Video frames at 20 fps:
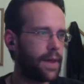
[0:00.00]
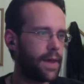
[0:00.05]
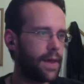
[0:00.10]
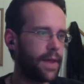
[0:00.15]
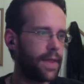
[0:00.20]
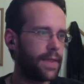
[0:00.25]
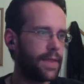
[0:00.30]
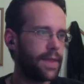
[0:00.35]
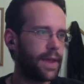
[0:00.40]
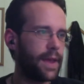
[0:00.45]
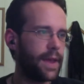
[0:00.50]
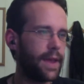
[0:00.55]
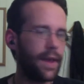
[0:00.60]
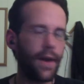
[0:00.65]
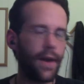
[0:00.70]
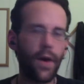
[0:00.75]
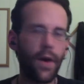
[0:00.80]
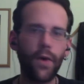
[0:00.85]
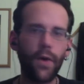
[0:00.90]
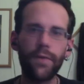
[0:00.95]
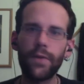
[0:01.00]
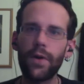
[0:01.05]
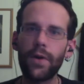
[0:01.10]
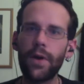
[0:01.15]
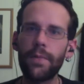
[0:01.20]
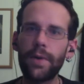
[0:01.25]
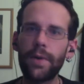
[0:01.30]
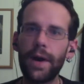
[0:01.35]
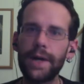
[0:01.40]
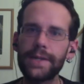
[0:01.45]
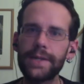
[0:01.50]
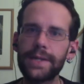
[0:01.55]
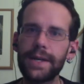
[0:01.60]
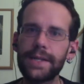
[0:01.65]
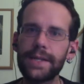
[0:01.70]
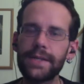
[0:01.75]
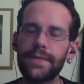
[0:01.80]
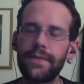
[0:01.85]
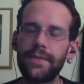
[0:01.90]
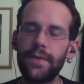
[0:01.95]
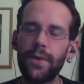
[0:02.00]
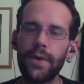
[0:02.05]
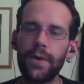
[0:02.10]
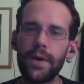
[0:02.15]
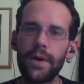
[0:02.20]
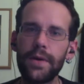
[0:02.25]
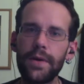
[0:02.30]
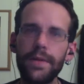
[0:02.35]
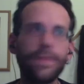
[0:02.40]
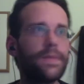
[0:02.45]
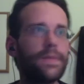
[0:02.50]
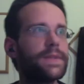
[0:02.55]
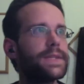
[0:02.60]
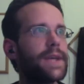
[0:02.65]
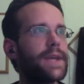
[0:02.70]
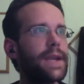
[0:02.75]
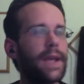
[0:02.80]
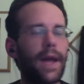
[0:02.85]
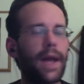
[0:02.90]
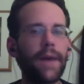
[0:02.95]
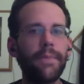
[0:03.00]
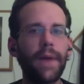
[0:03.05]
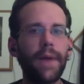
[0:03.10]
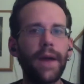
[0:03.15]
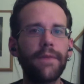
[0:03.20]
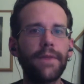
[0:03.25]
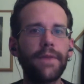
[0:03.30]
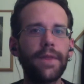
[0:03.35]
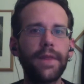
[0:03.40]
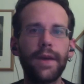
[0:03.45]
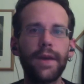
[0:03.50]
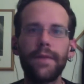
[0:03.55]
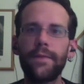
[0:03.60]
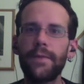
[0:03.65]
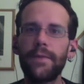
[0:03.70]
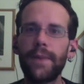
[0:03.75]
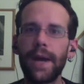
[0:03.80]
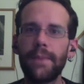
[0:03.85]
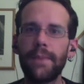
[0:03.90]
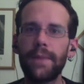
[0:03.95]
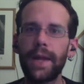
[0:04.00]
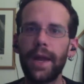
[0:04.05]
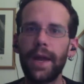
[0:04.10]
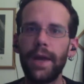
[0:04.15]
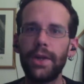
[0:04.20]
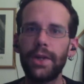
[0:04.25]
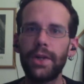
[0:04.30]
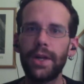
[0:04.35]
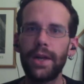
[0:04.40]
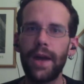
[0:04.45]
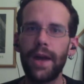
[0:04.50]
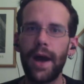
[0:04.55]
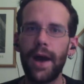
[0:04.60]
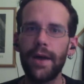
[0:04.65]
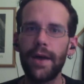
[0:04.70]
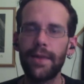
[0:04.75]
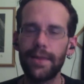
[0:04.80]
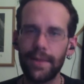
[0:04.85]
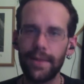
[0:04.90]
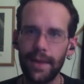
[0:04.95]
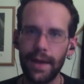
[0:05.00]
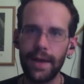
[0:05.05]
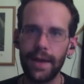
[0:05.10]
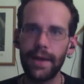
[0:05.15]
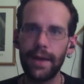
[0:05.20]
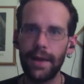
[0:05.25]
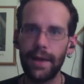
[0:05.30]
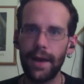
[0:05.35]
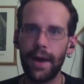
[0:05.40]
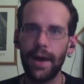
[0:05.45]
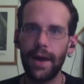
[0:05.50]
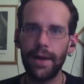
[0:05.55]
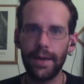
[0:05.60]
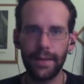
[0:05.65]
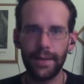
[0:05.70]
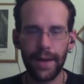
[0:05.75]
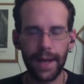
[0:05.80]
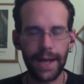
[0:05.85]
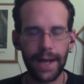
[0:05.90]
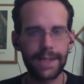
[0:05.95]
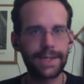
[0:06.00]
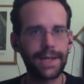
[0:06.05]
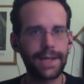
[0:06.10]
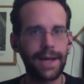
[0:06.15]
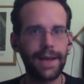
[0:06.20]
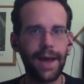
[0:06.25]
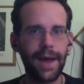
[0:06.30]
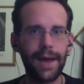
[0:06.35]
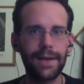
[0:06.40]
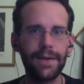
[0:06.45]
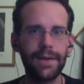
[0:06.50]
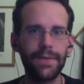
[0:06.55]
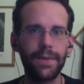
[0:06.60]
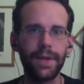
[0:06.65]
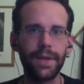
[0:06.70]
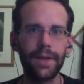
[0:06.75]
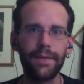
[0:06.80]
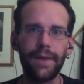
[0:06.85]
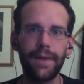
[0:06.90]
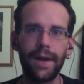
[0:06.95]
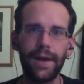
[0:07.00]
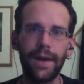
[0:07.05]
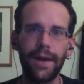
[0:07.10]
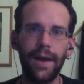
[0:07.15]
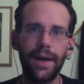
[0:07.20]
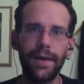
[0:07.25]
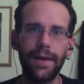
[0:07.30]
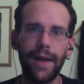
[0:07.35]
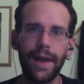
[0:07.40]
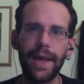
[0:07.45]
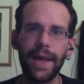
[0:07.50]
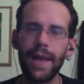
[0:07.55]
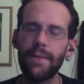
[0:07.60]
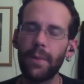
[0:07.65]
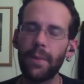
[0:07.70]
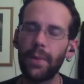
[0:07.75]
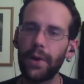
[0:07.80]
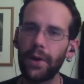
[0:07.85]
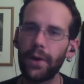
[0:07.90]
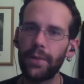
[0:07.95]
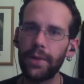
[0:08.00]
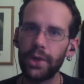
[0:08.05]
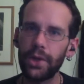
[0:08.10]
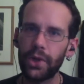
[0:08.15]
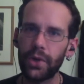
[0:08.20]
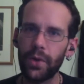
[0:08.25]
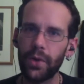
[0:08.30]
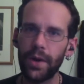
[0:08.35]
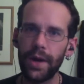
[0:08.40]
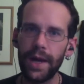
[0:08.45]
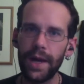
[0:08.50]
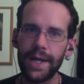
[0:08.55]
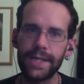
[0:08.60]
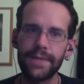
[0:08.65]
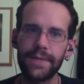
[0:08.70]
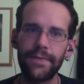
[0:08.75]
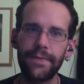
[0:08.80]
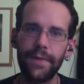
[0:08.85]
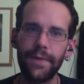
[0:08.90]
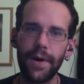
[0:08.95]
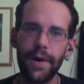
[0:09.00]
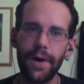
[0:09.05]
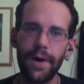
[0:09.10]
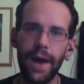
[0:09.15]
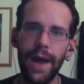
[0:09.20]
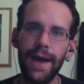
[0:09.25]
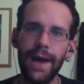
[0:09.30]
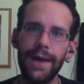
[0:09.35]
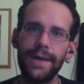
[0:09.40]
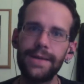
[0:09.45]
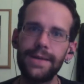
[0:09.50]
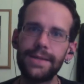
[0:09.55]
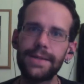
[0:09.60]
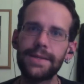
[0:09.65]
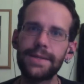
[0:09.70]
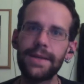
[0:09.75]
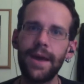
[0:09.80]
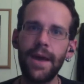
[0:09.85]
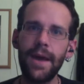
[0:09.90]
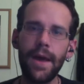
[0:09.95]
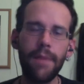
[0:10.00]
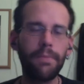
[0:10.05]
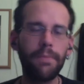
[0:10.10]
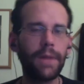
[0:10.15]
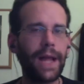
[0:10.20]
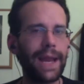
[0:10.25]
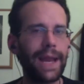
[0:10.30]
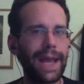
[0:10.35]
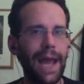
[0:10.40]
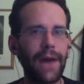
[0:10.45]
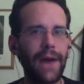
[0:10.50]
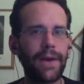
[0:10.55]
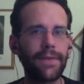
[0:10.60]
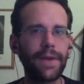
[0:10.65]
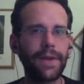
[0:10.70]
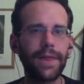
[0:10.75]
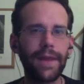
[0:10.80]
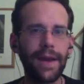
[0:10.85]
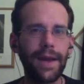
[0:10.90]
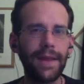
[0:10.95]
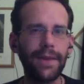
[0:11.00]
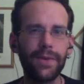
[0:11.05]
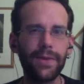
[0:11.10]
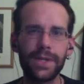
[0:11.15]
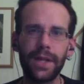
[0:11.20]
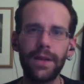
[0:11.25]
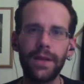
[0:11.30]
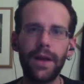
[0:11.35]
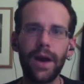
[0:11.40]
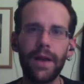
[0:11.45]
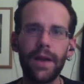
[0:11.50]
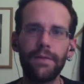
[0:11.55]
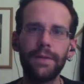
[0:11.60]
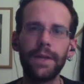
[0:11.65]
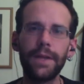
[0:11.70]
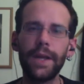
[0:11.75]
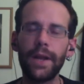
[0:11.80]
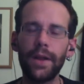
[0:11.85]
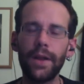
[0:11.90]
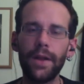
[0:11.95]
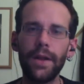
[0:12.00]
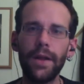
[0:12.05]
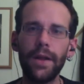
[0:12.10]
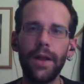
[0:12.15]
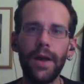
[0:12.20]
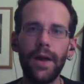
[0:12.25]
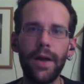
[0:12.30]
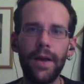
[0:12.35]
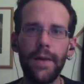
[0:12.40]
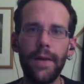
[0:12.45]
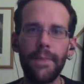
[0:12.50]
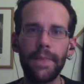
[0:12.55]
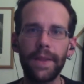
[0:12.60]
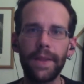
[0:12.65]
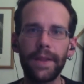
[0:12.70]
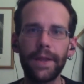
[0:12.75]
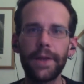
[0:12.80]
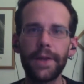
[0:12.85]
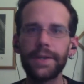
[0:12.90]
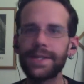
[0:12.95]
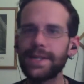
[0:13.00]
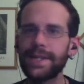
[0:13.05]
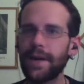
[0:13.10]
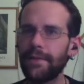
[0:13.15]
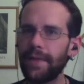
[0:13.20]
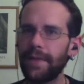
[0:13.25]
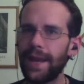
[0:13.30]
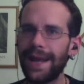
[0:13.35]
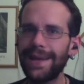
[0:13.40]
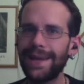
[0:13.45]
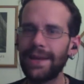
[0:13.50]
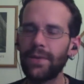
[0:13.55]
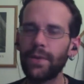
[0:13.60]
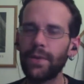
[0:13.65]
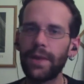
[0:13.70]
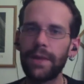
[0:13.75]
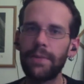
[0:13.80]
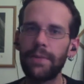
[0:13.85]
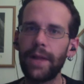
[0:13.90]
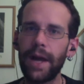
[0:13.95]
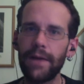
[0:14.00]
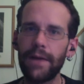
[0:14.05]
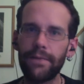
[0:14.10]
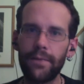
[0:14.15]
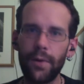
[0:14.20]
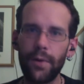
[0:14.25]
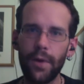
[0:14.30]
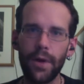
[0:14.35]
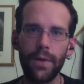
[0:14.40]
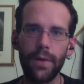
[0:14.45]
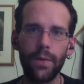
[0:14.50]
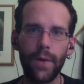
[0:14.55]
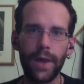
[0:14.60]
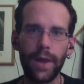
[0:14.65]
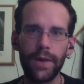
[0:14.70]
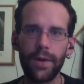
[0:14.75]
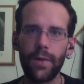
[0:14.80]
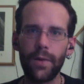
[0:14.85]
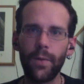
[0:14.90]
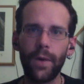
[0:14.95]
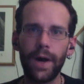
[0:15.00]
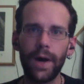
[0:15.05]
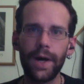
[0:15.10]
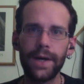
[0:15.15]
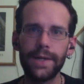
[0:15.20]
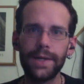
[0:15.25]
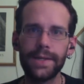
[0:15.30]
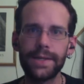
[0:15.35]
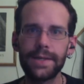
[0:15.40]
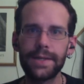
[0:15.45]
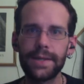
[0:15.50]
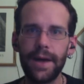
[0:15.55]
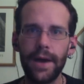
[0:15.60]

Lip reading: The overall process for setting up everything for my application, I think, like I said, I do believe I came up a little bit short as far as planning out everything. There was a lot of little stuff that I didn't really plan for, whether it was